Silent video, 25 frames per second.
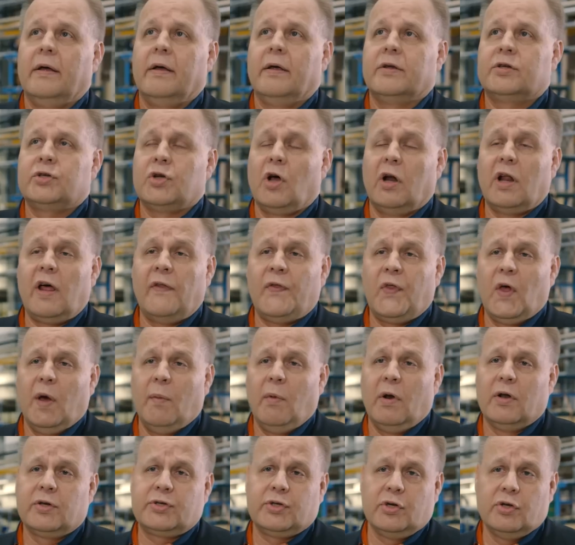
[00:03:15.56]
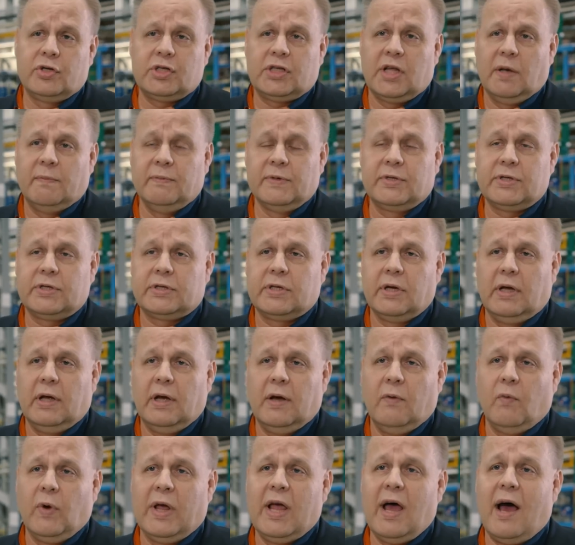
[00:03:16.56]
Solar thermal systems,
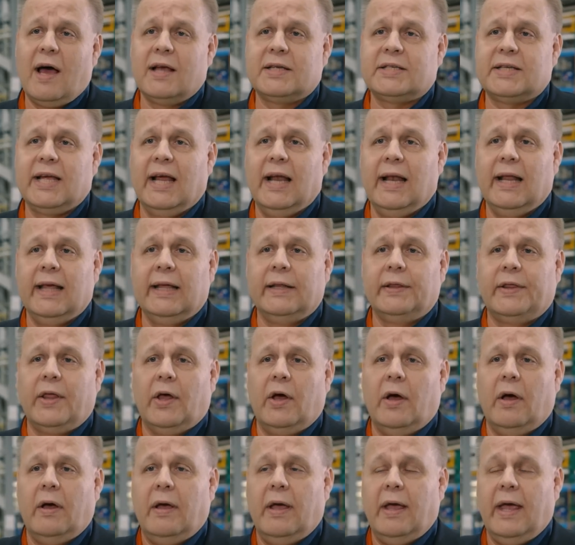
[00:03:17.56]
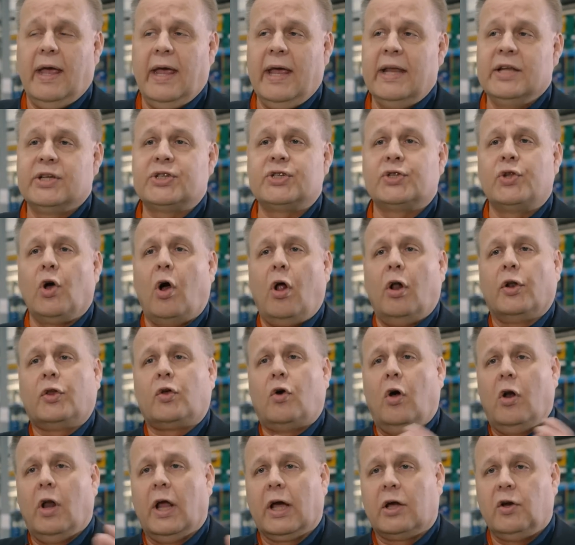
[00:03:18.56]
we are selling the installed
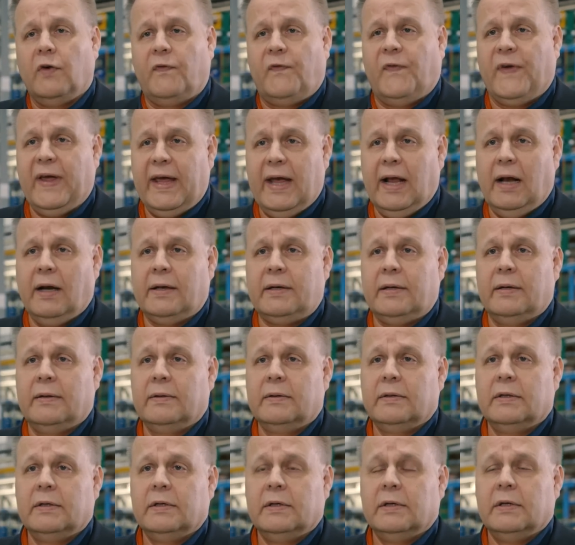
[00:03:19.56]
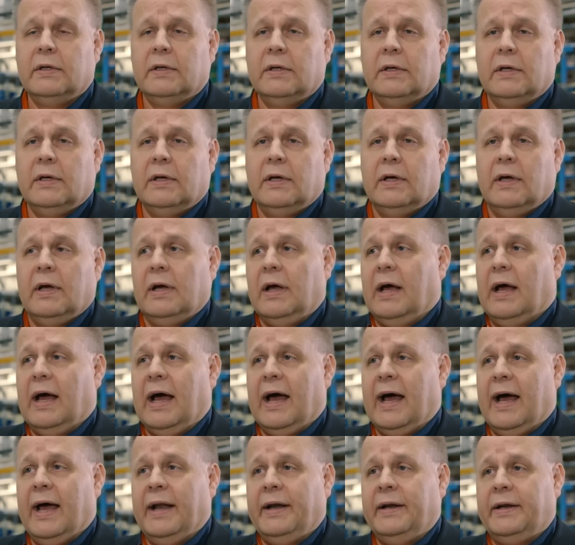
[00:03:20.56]
collector field,
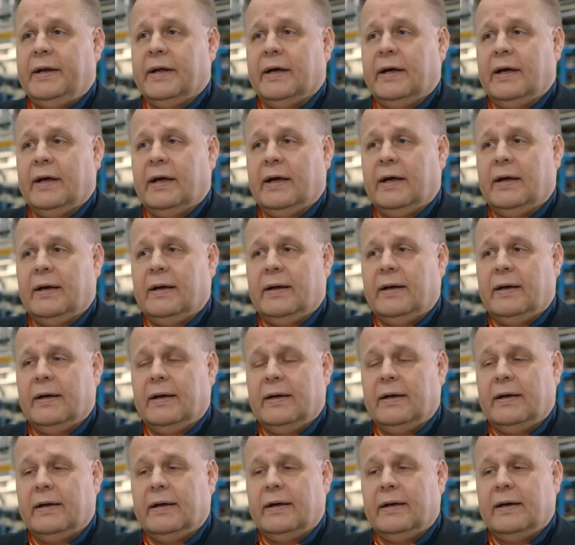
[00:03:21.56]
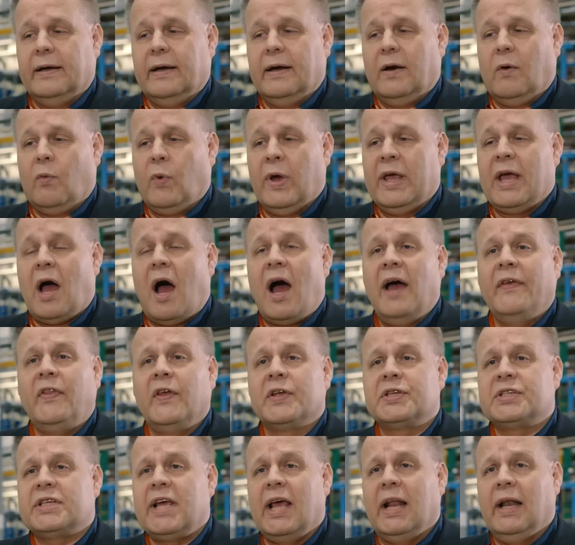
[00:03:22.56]
and we either
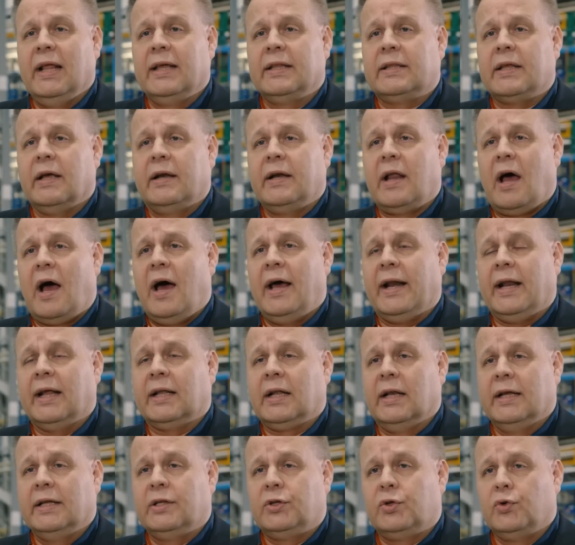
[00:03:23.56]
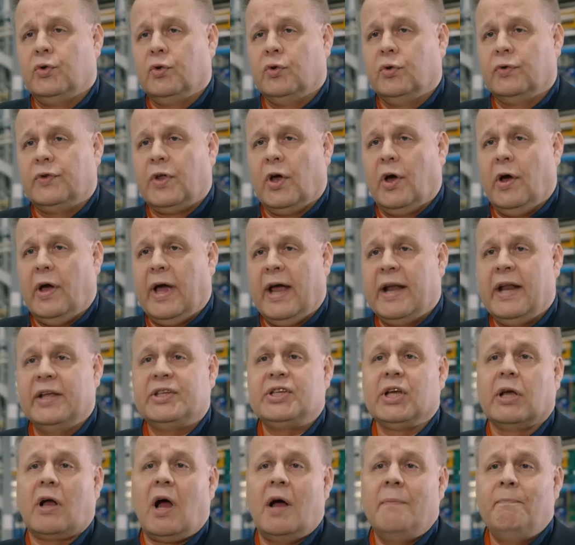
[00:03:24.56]
sell it directly to the
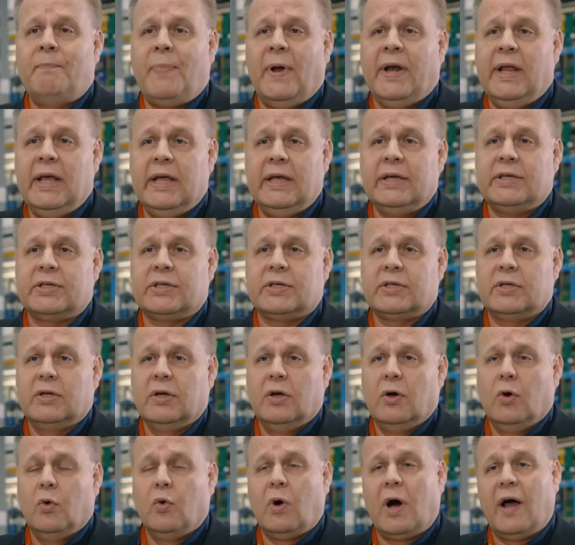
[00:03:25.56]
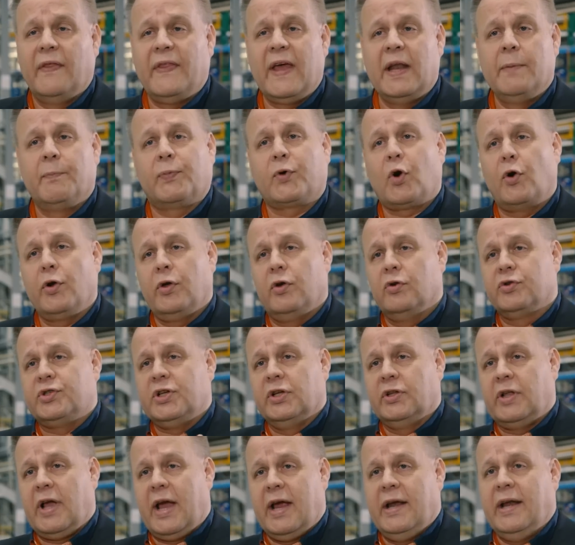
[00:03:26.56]
energy companies who are then
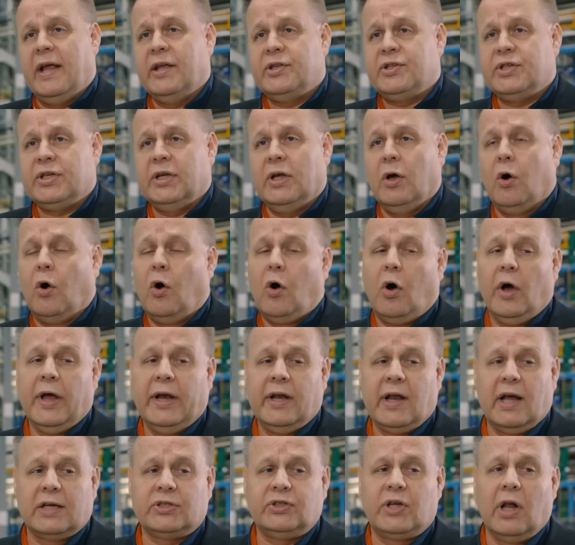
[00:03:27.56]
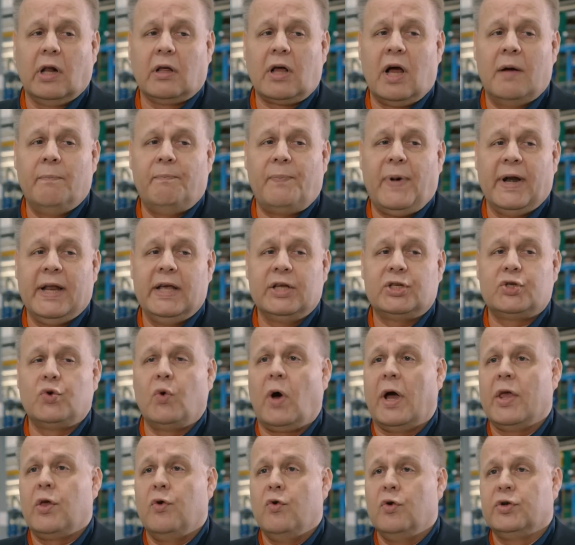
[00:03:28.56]
producing the energy, or industrial companies who
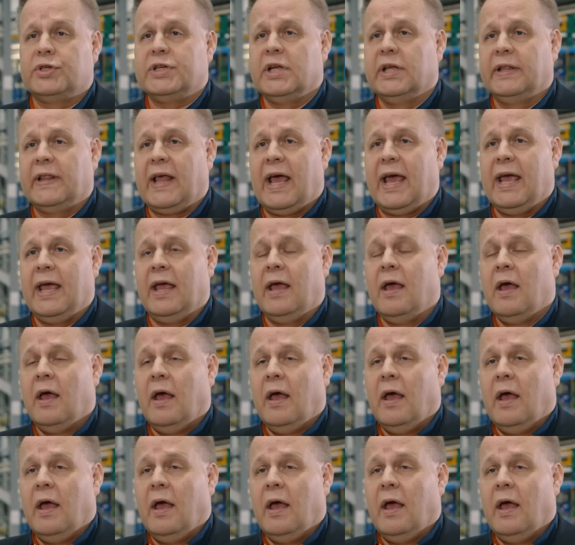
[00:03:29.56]
are using the